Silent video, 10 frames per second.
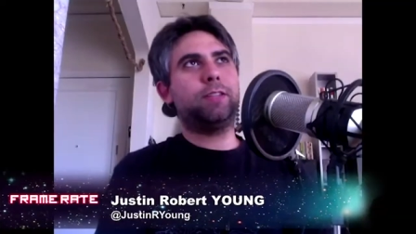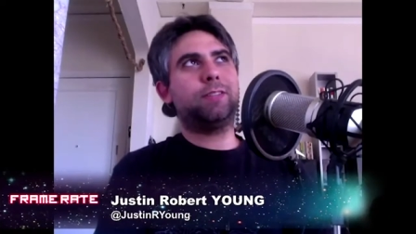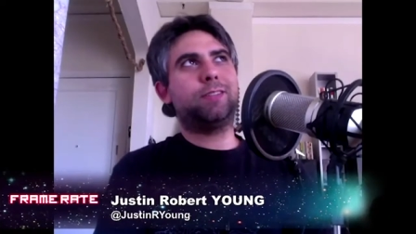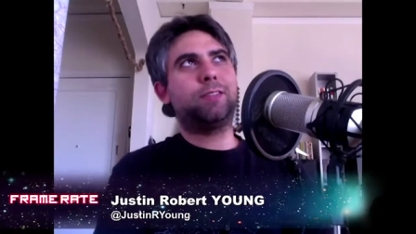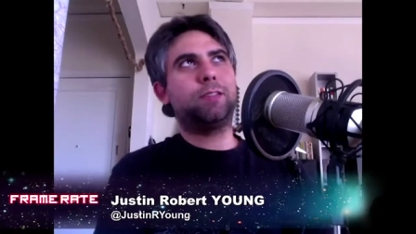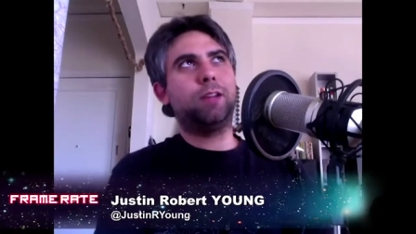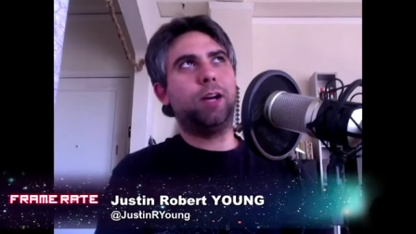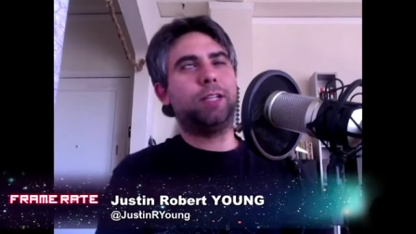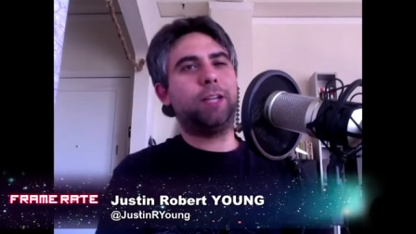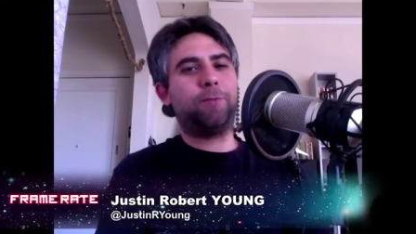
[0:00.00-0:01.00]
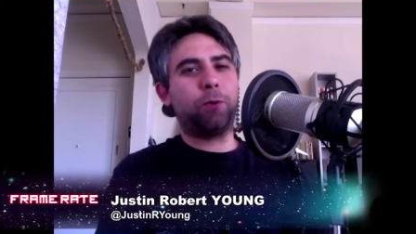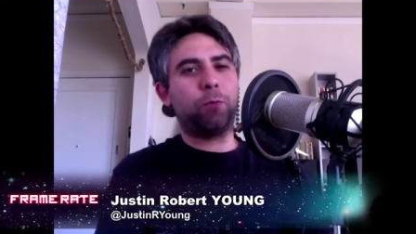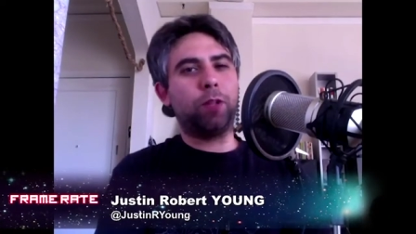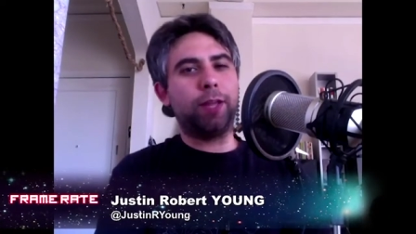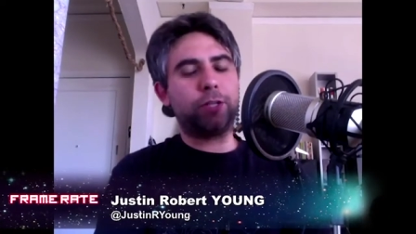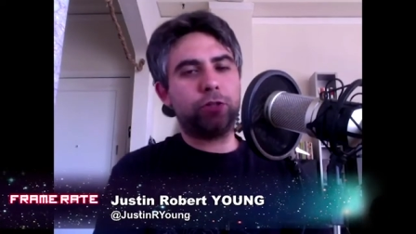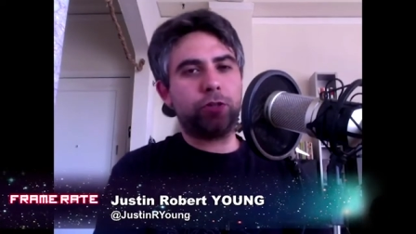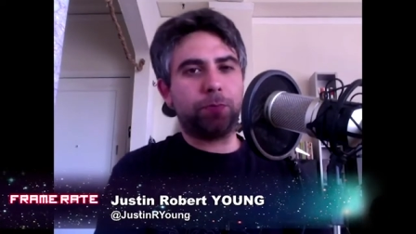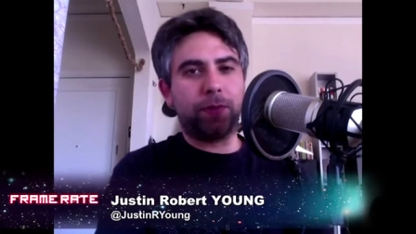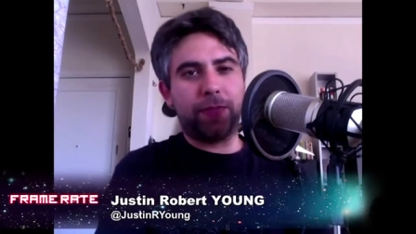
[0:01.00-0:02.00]
is a different
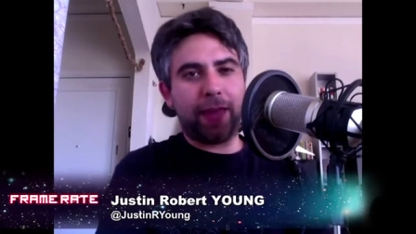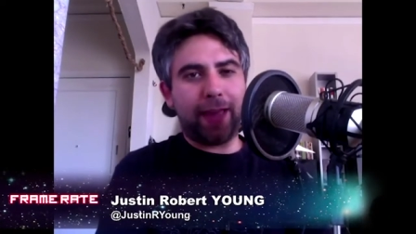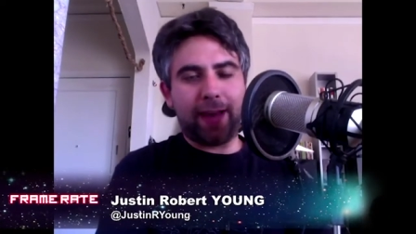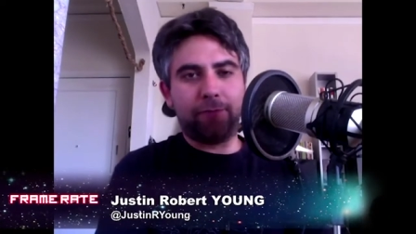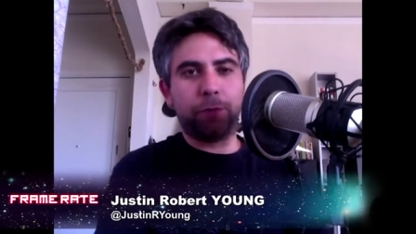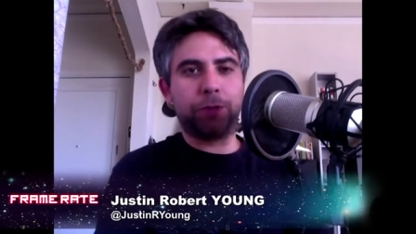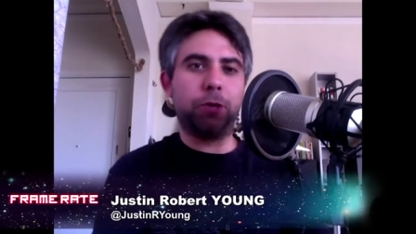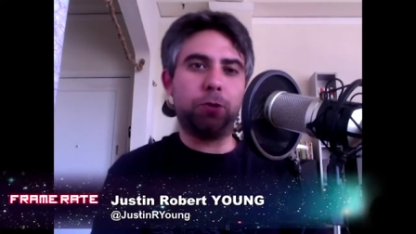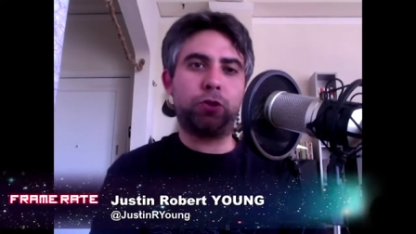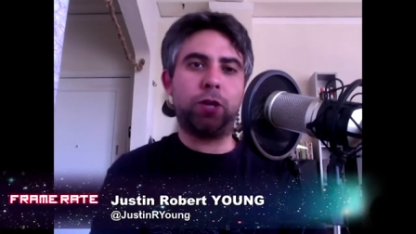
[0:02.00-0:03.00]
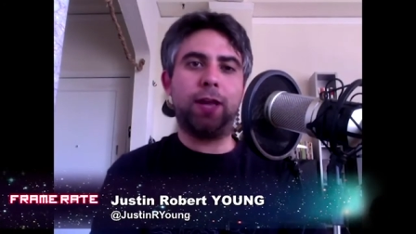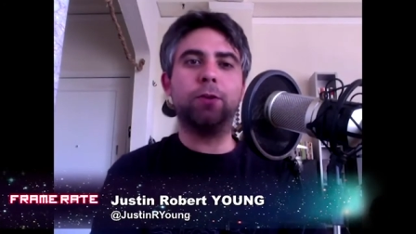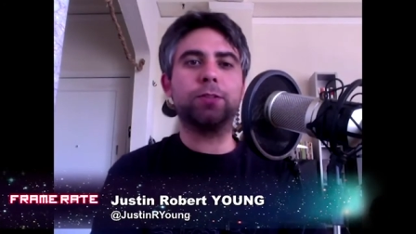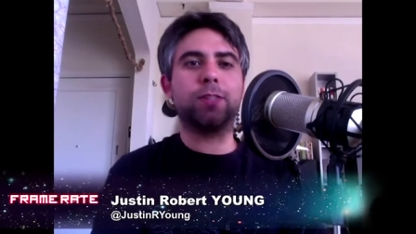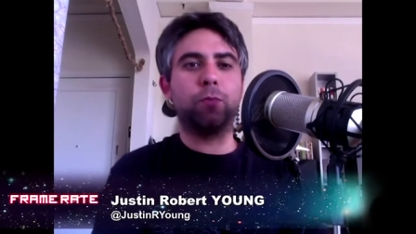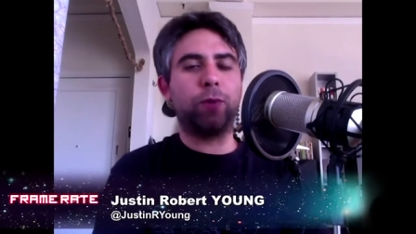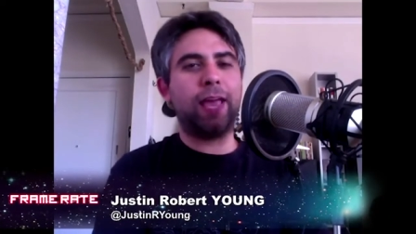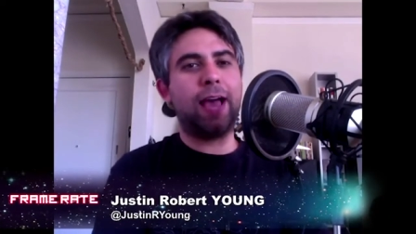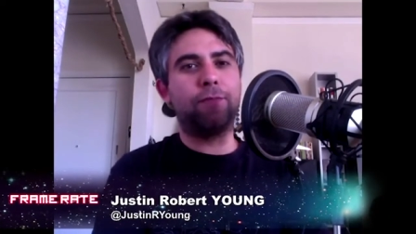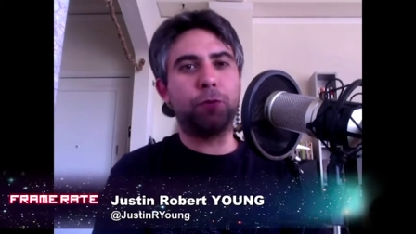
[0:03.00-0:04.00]
relationship that they have with those channels that we
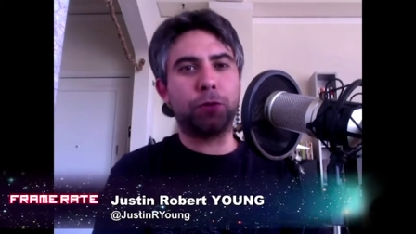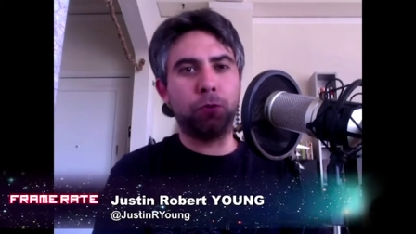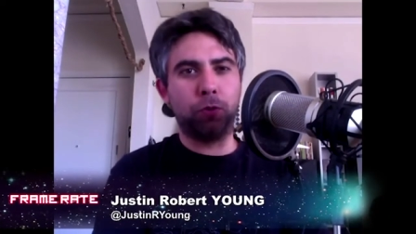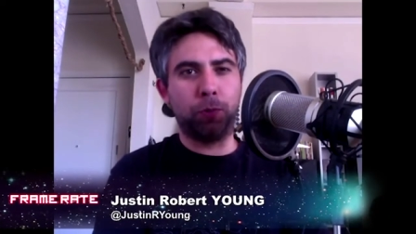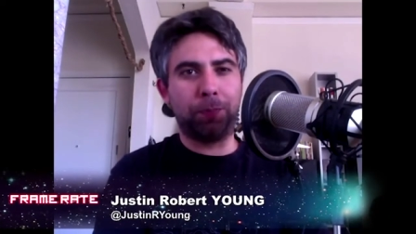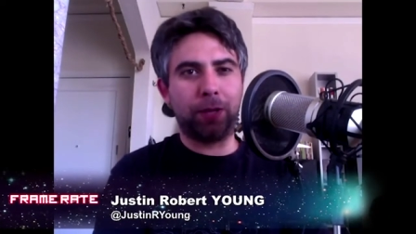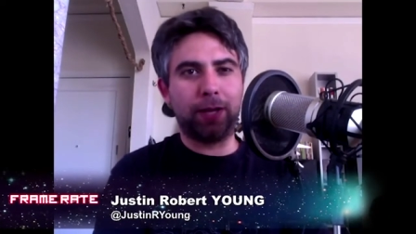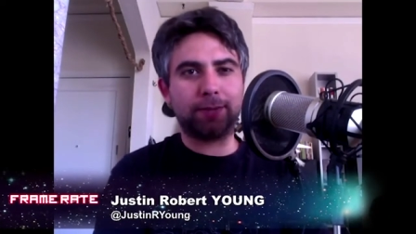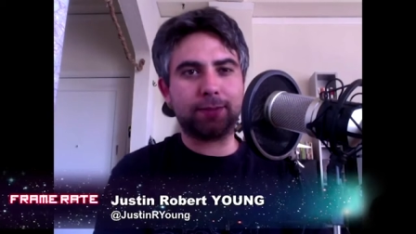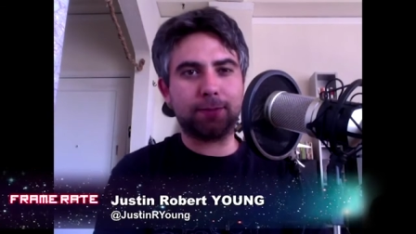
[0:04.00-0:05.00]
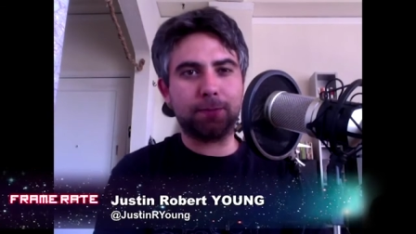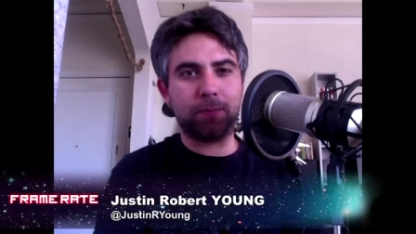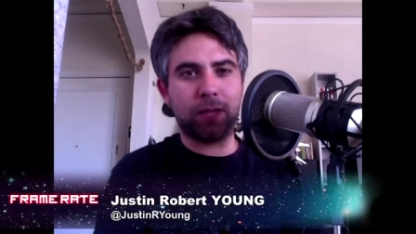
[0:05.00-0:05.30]
have with Hulu Plus.